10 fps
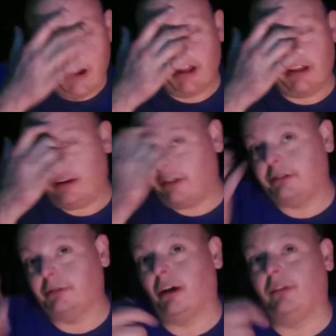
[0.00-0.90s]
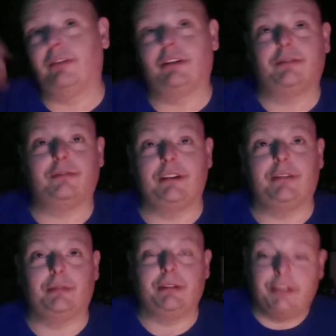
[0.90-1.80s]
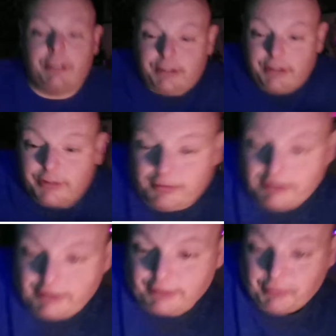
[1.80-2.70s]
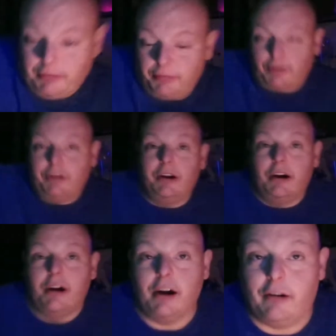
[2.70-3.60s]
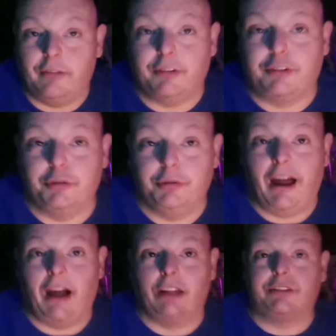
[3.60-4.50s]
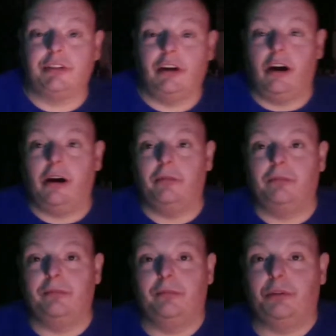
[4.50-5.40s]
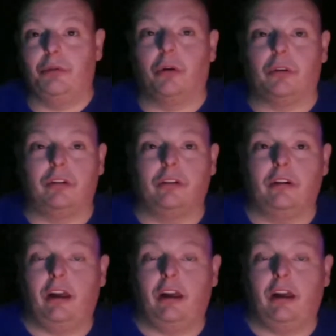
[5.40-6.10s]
and she was offering a free 3cc syringe for people of the True Nats with order.